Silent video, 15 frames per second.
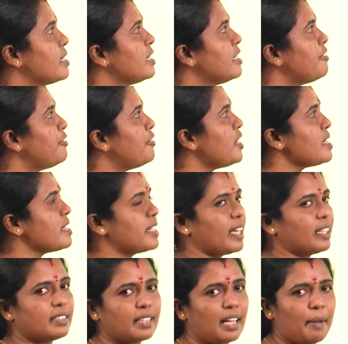The first
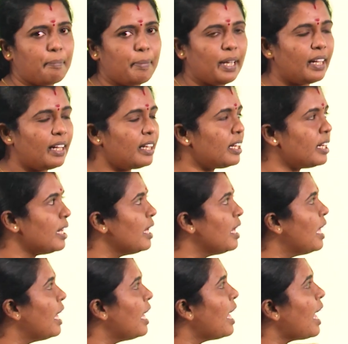example,
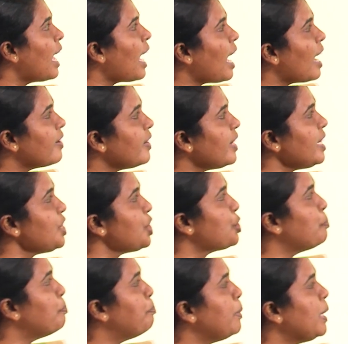Harish
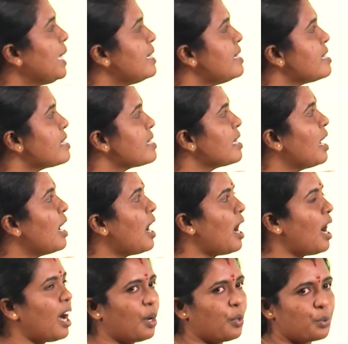builds
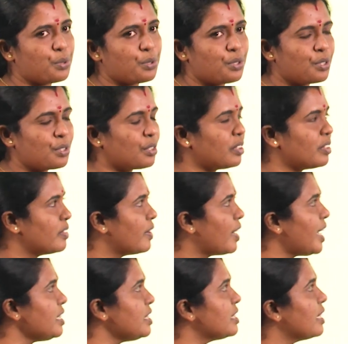house,
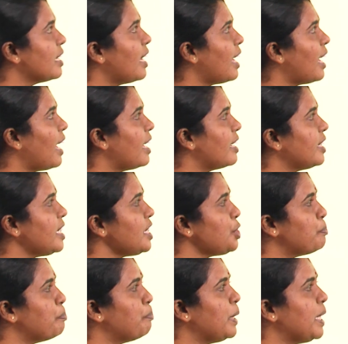right? Harish
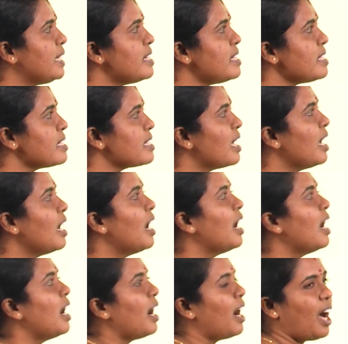builds
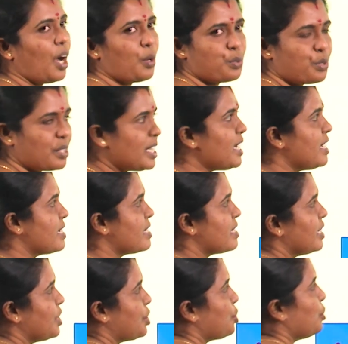houses.
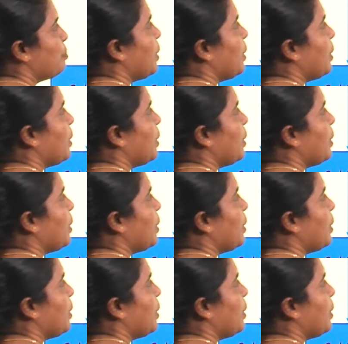It should